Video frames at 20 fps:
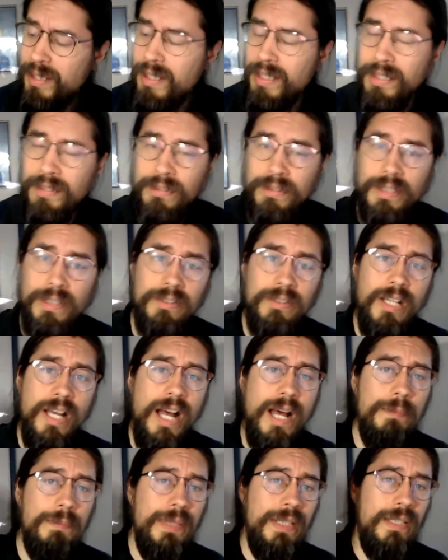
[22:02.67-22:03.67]
his his
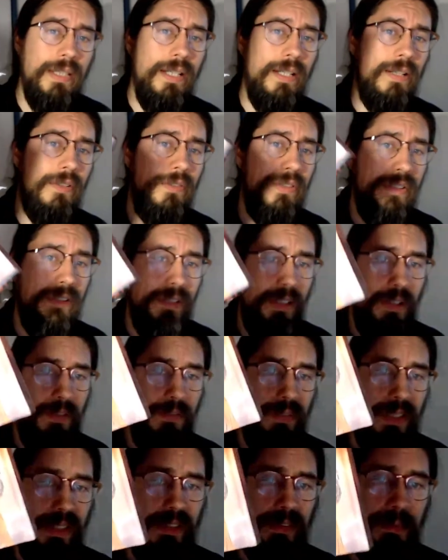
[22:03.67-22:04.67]
copy of his
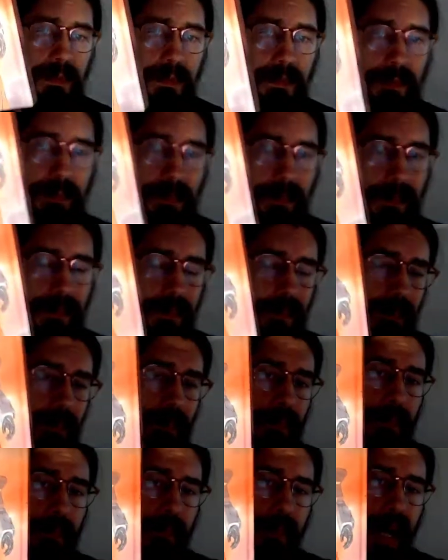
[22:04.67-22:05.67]
of his
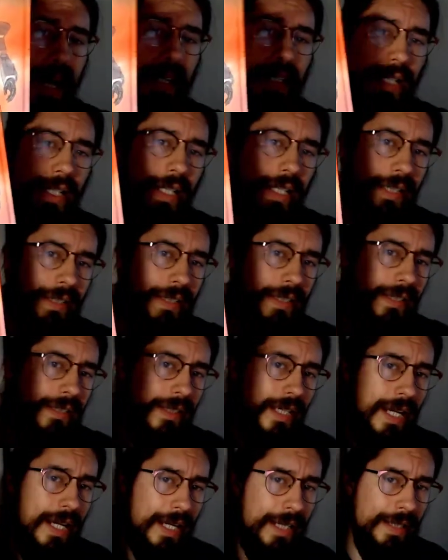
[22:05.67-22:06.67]
manga, and then
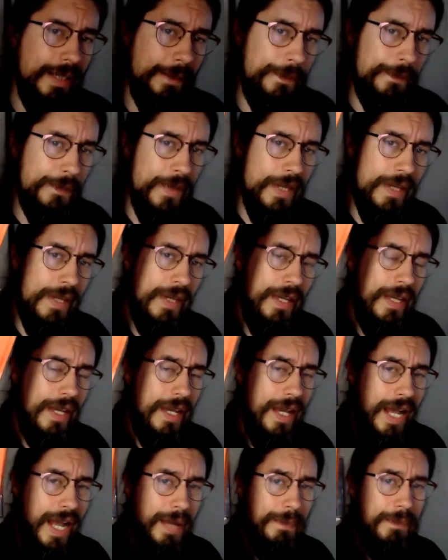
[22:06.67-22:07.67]
I um
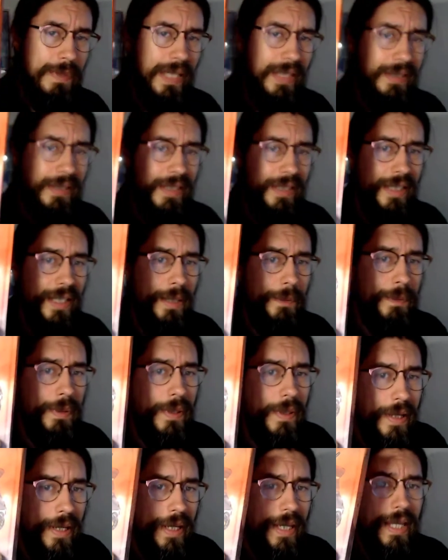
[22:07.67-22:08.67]
I picked it up.
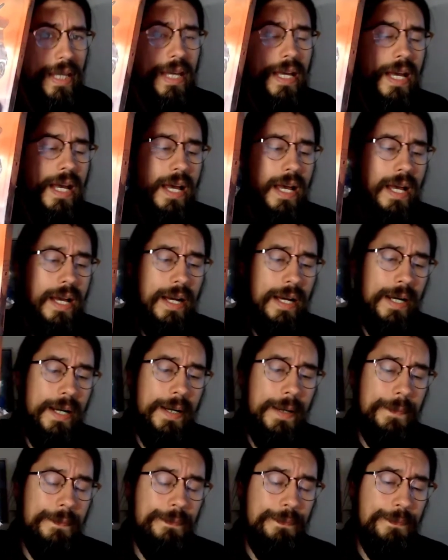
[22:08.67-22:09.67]

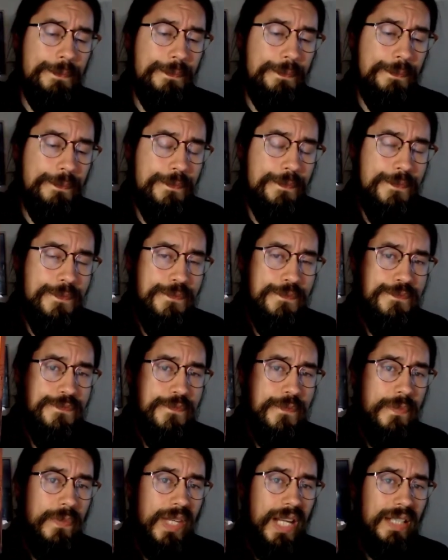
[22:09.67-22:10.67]
Um,
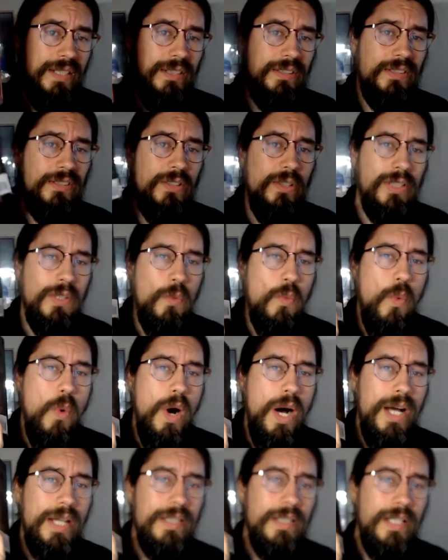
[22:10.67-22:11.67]
and this is only
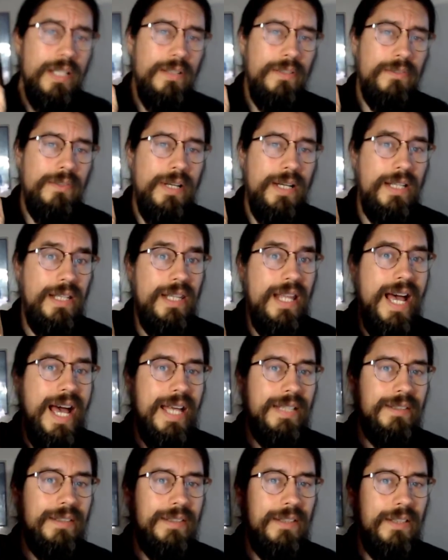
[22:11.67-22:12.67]
one of a
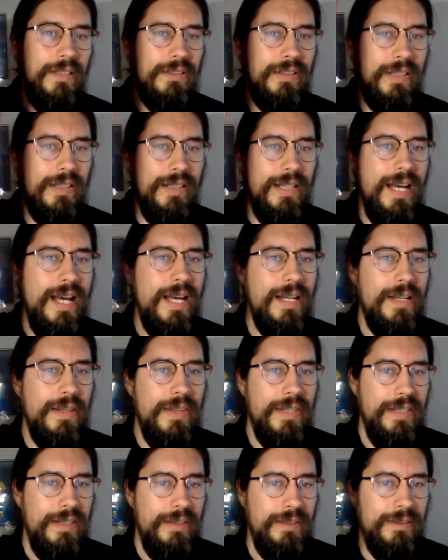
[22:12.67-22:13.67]
lot. There's a lot of
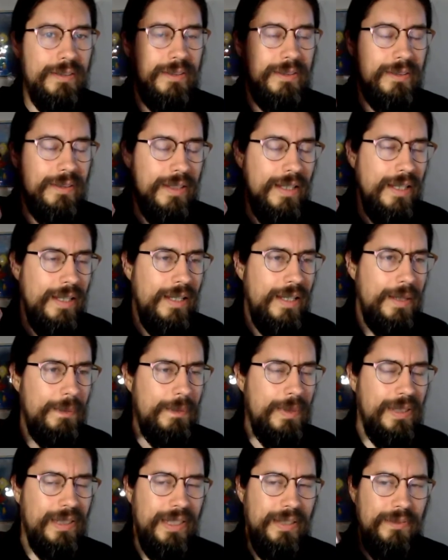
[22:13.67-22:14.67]
these. Uh, I
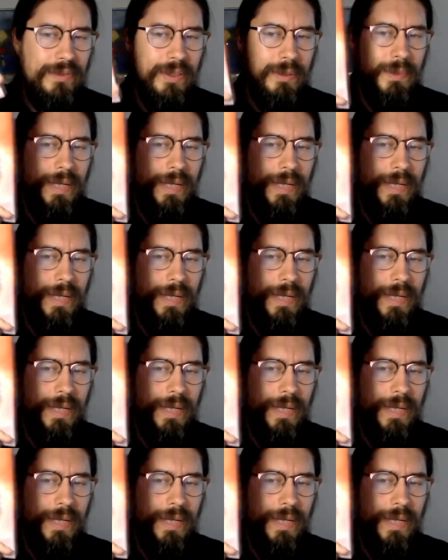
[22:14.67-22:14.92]
believe there